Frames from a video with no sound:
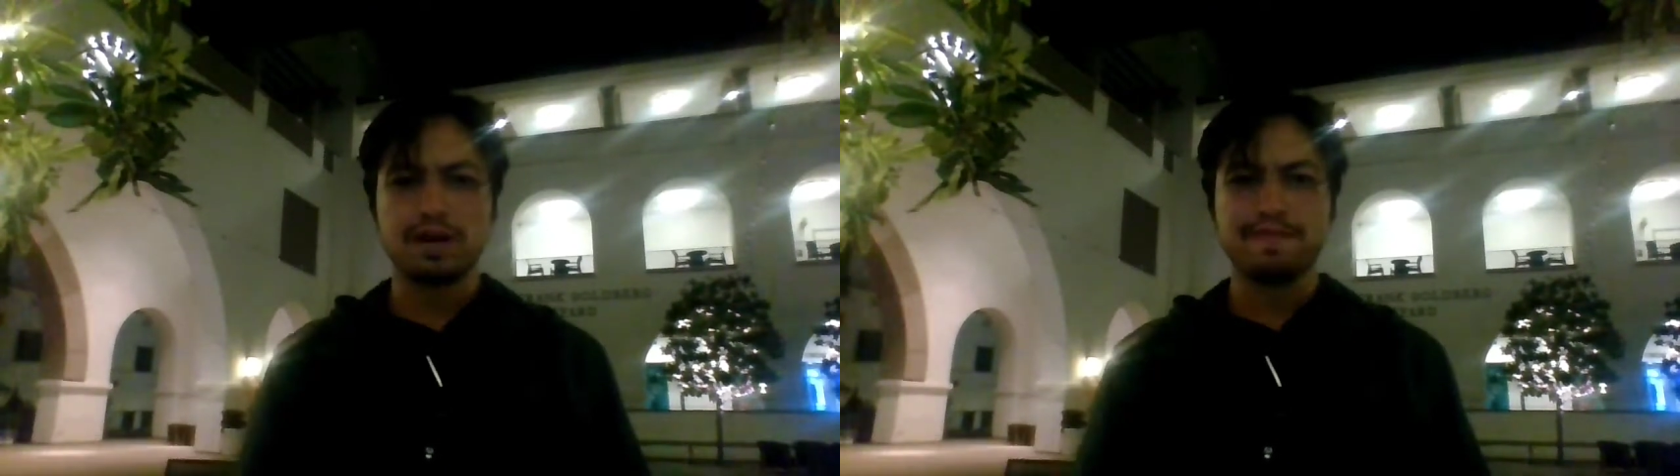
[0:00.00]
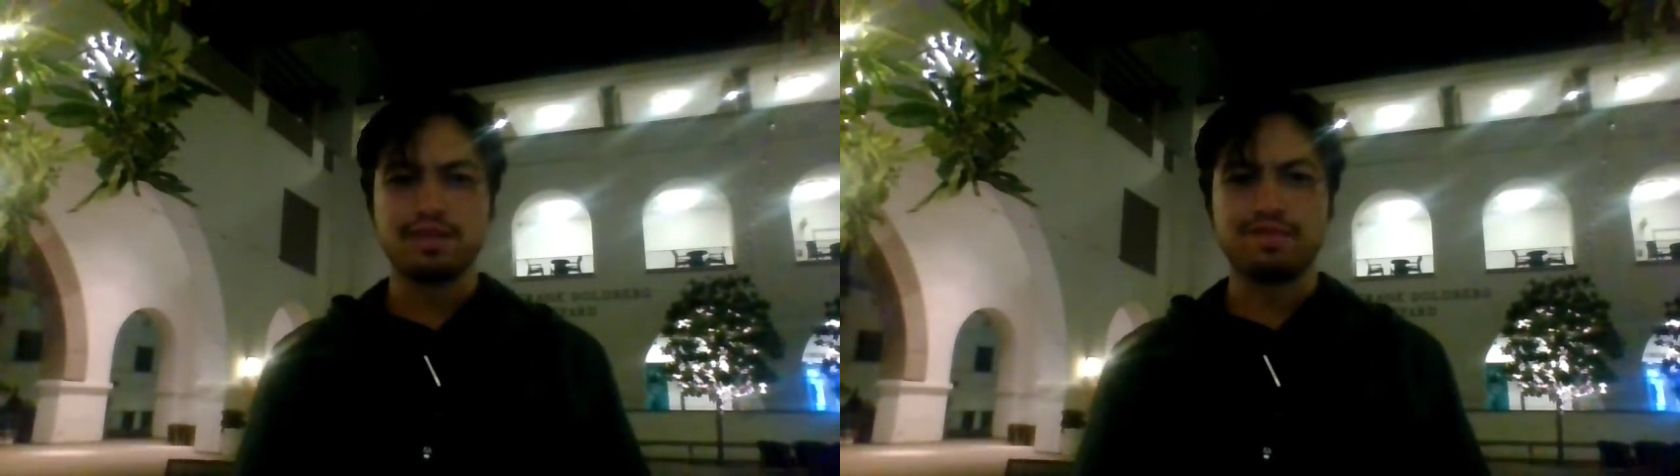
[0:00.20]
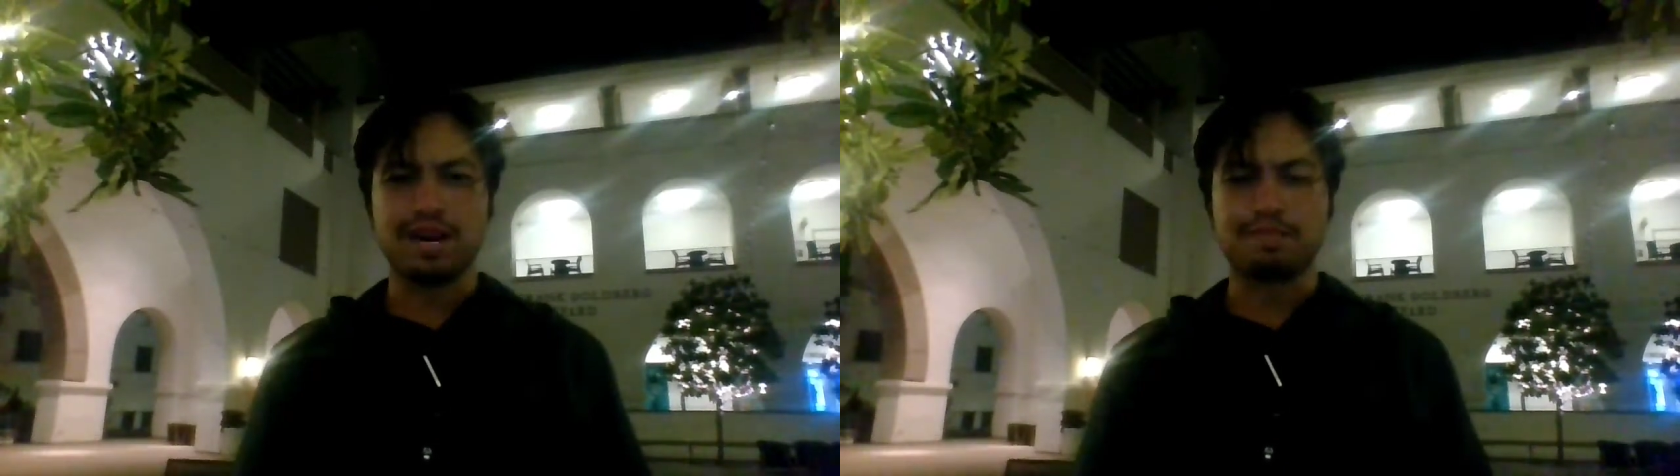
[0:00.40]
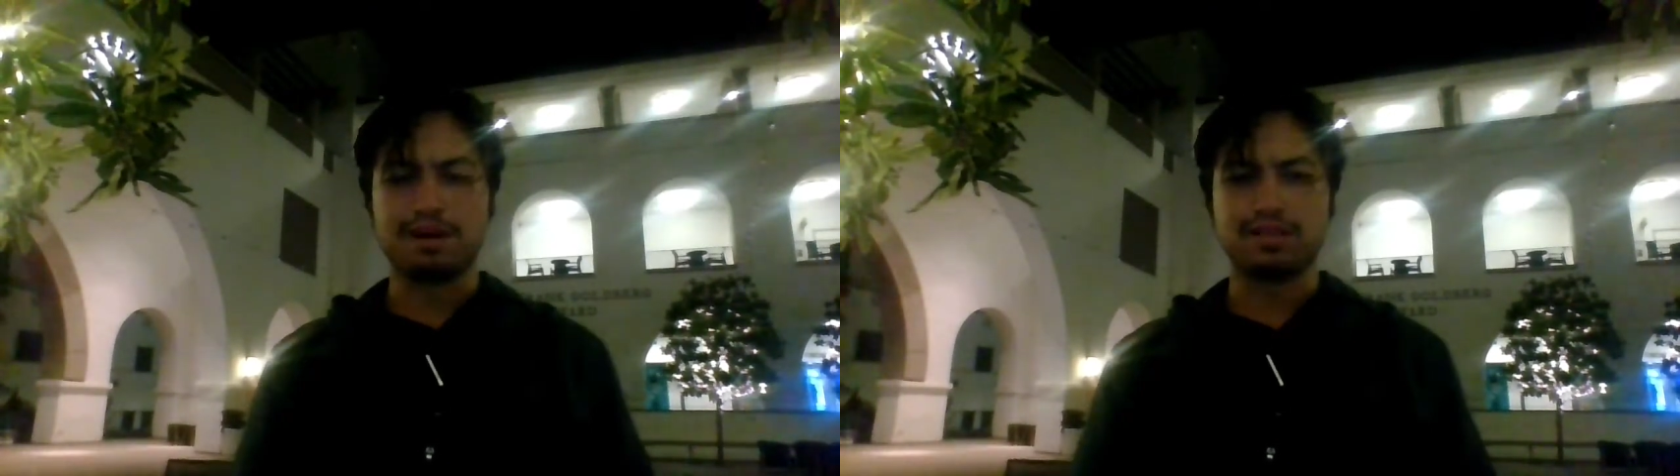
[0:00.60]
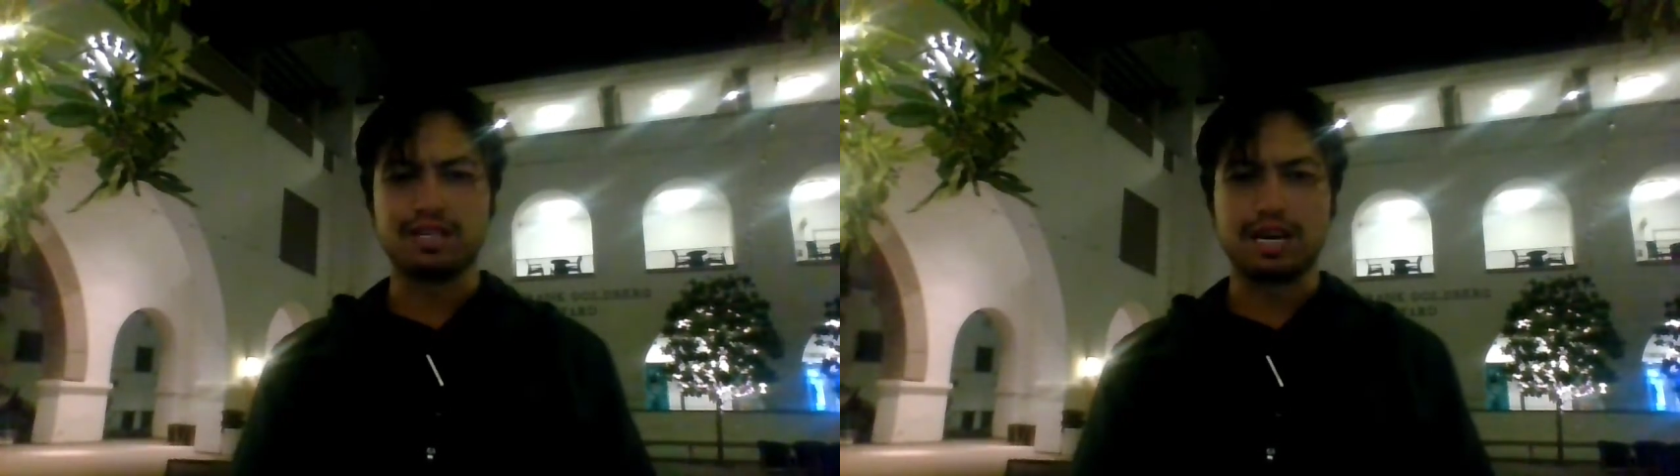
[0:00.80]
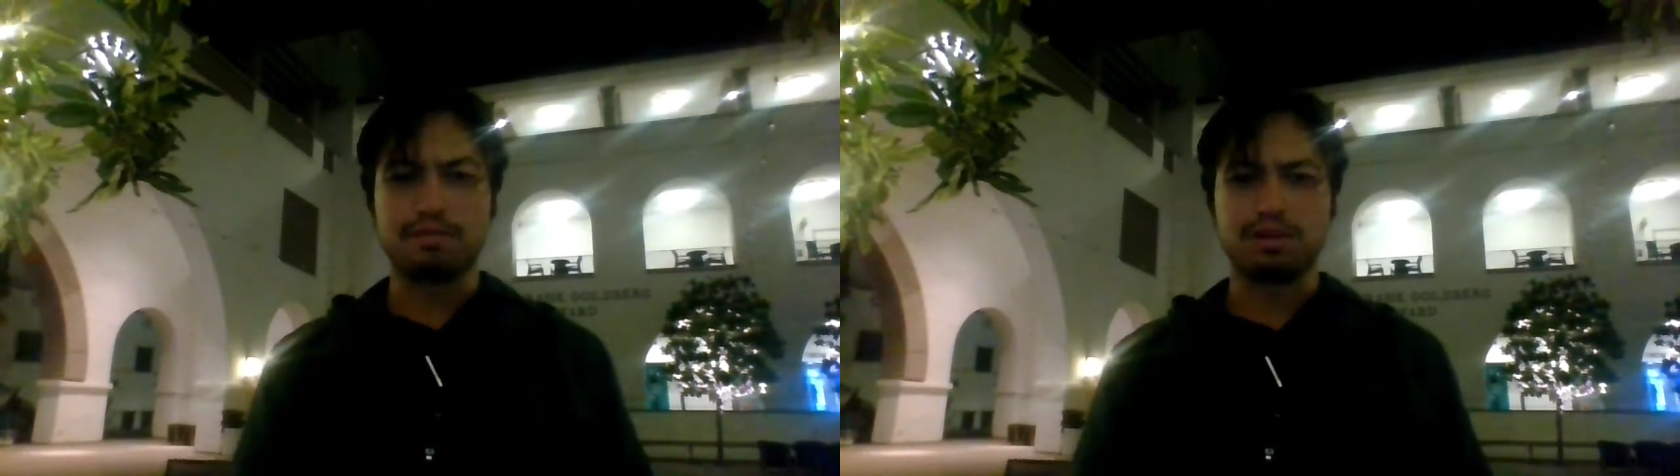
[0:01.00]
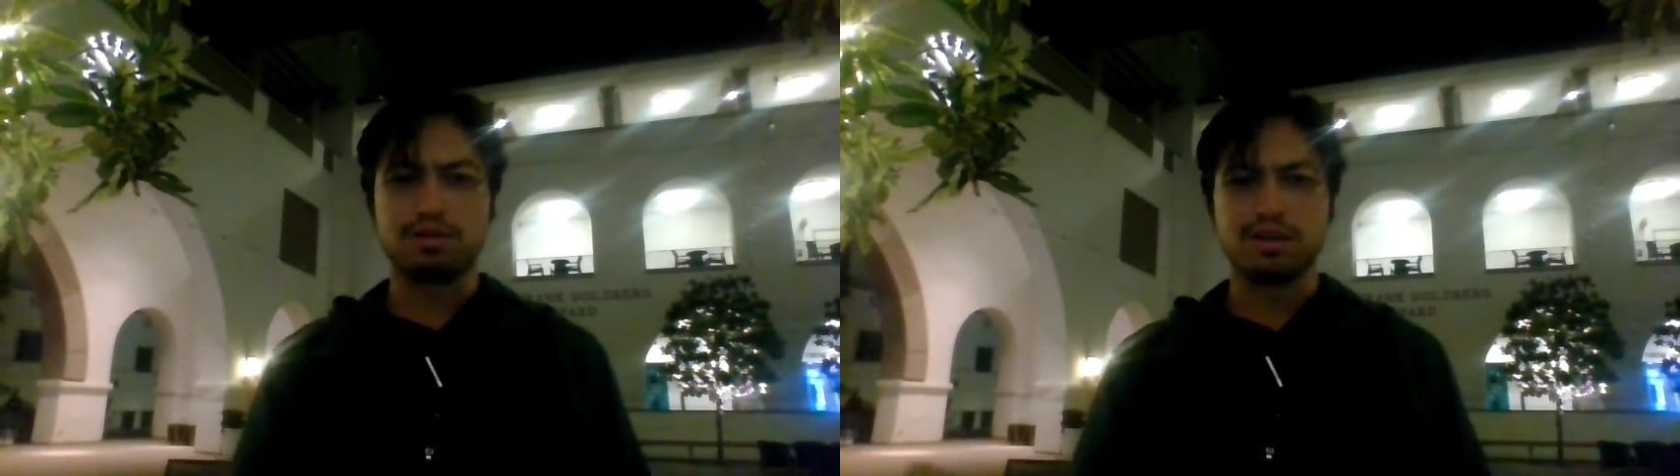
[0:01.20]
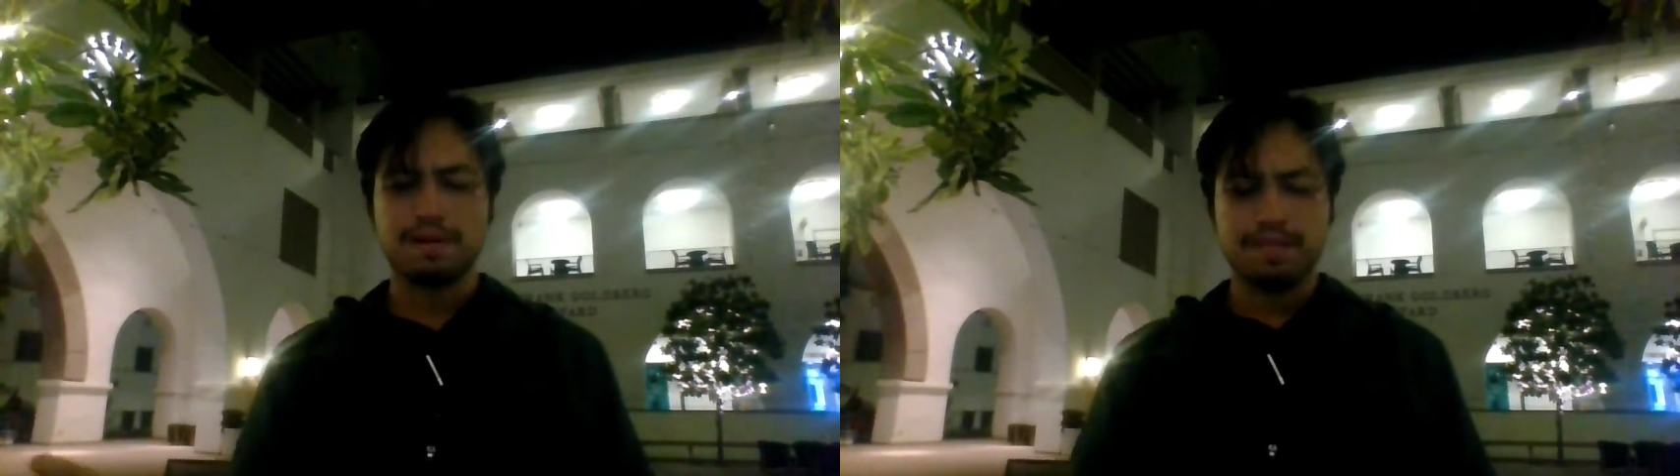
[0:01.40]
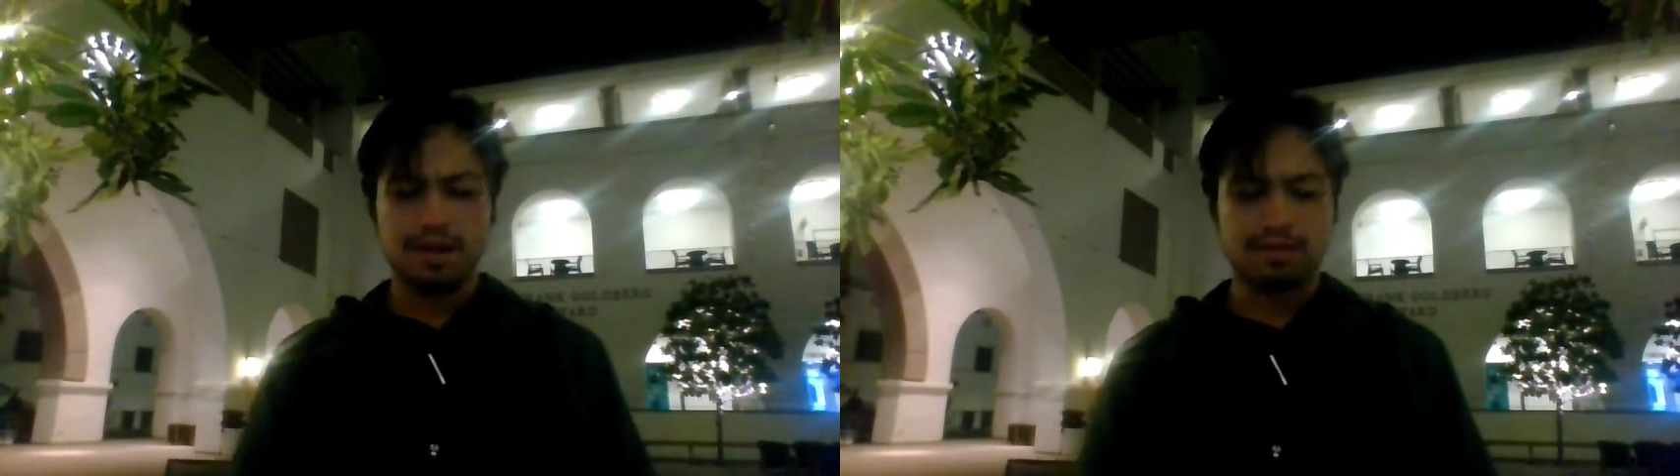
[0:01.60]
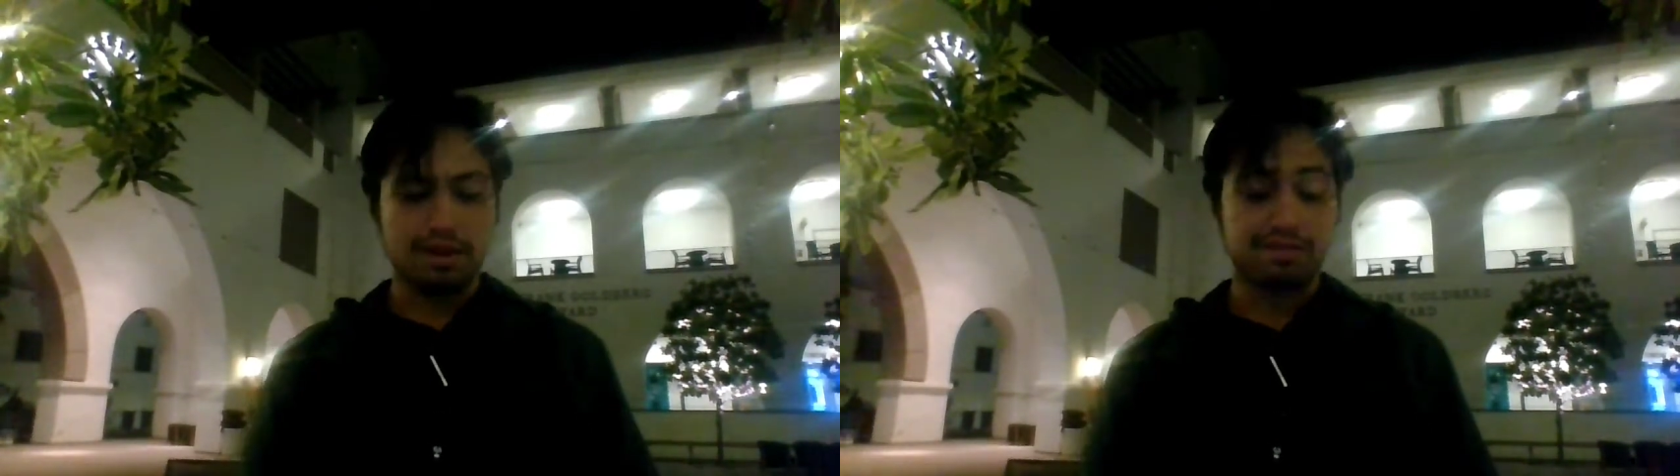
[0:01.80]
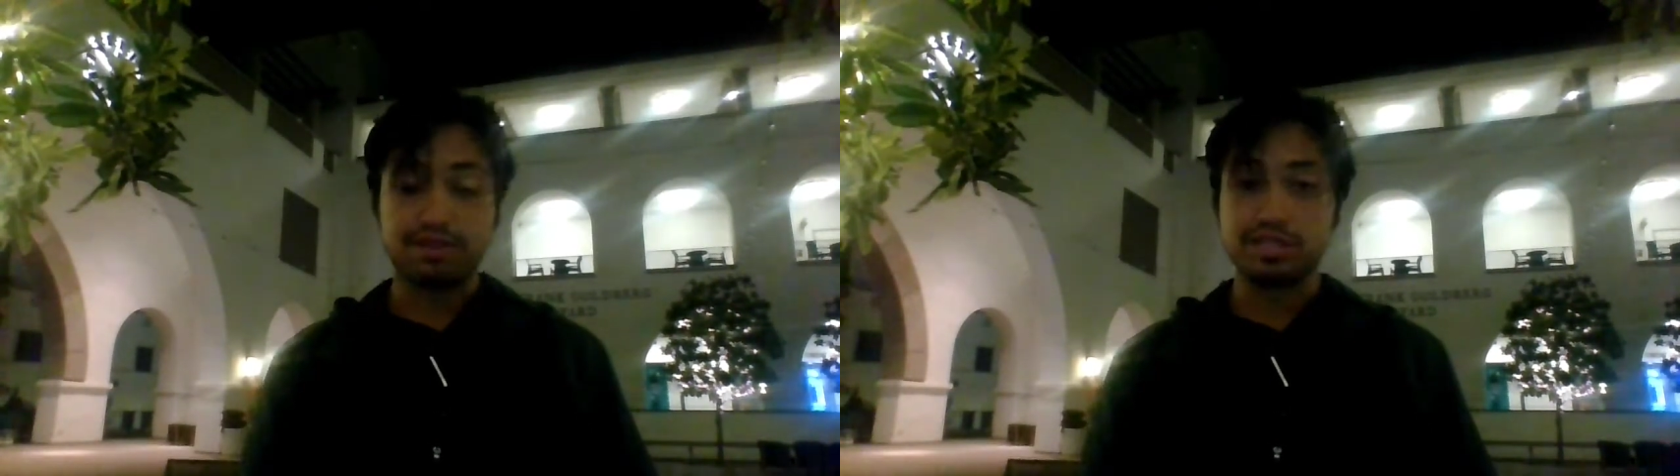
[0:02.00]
and of course down there in San Bernardino.